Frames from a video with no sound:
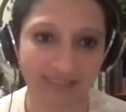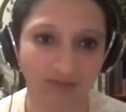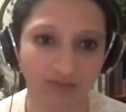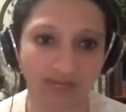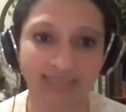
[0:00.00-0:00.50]

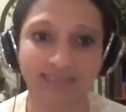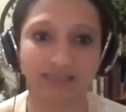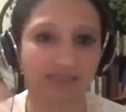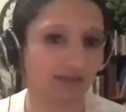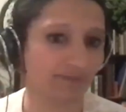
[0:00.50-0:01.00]
So why is
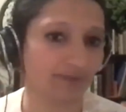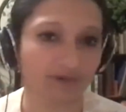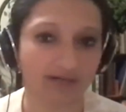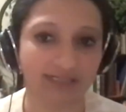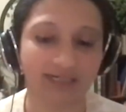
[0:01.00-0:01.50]
it that some
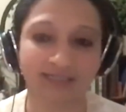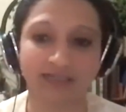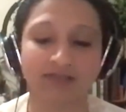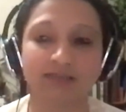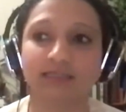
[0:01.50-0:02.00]
people are addicted,
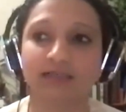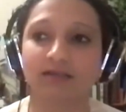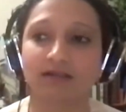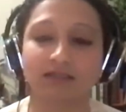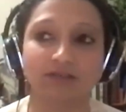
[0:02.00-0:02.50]
others
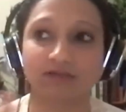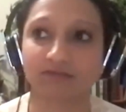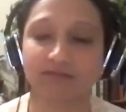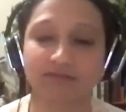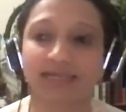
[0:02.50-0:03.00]

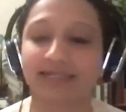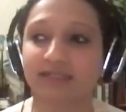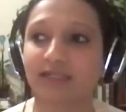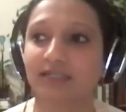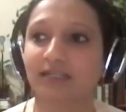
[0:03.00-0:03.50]
get
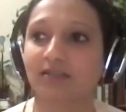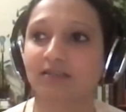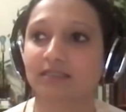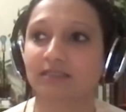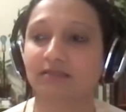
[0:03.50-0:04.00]
addicted,
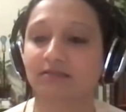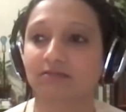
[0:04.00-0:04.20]
others